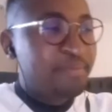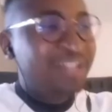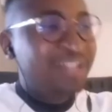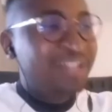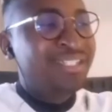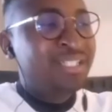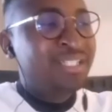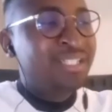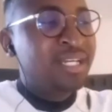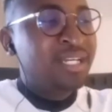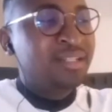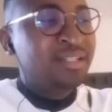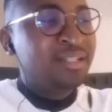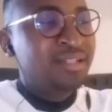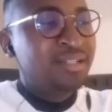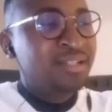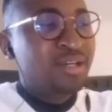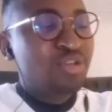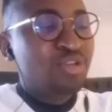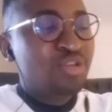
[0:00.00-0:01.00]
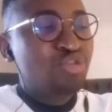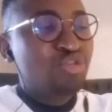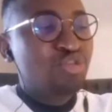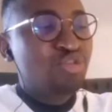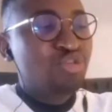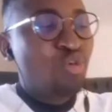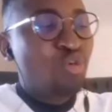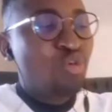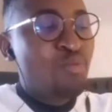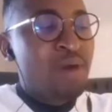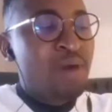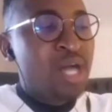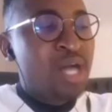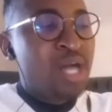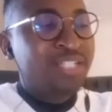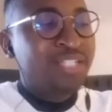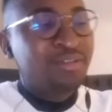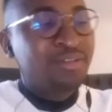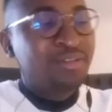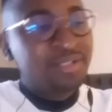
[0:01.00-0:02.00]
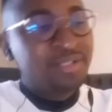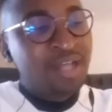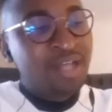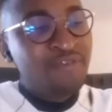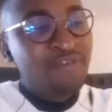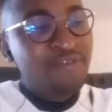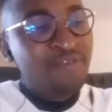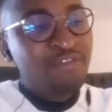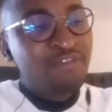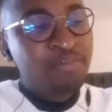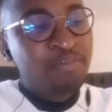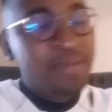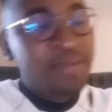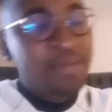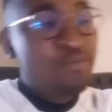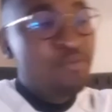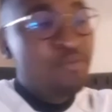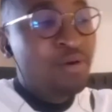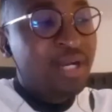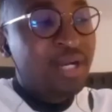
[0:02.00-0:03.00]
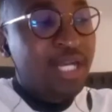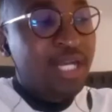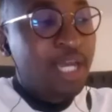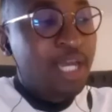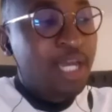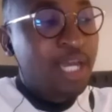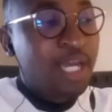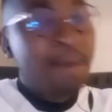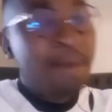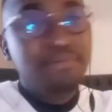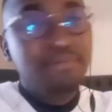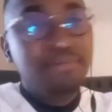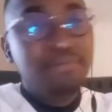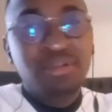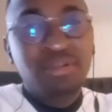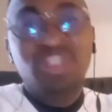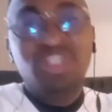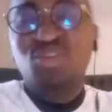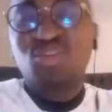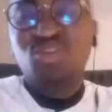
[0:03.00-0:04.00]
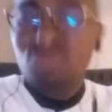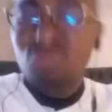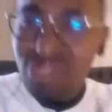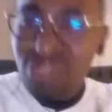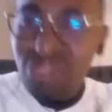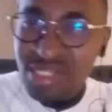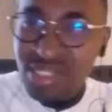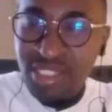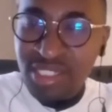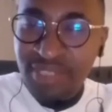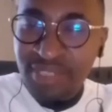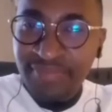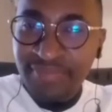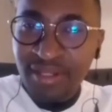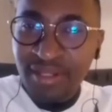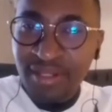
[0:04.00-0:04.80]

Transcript: but it's done so much because now you've got people want to keep up with the Joneses,